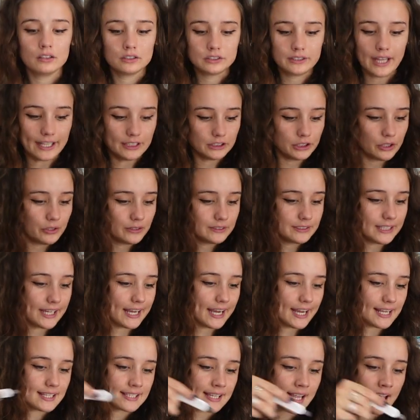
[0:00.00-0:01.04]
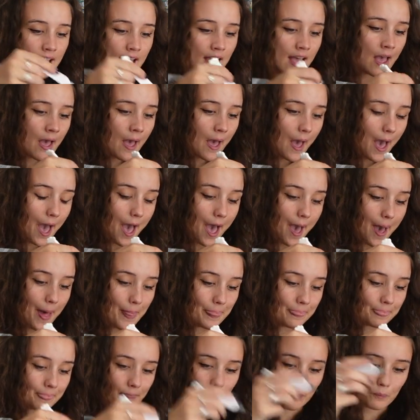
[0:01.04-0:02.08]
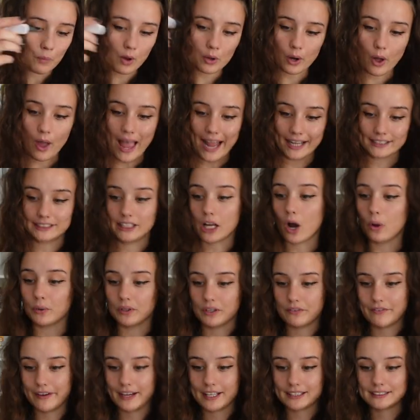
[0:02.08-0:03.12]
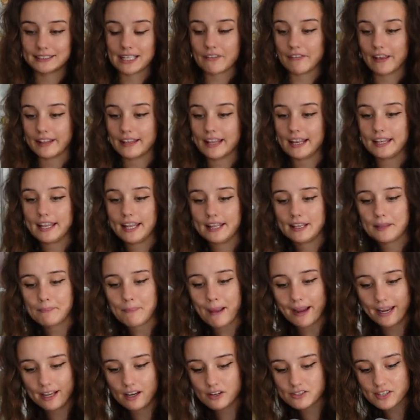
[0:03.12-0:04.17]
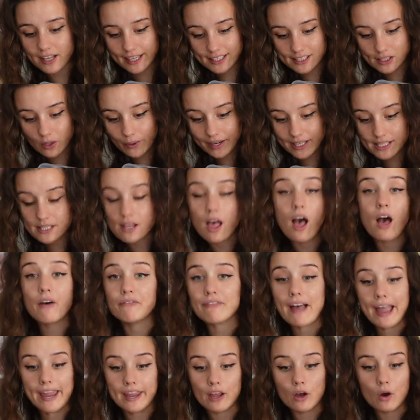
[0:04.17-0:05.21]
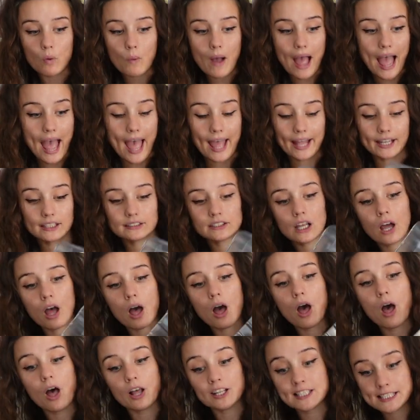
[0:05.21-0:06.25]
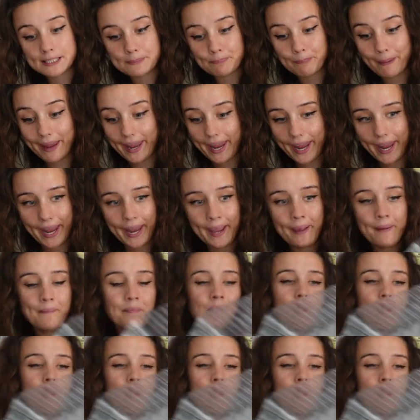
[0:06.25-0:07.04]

Yeah, two tiers. One actually holding the figure together, and then in the back it looks like it's got her veil and her spear.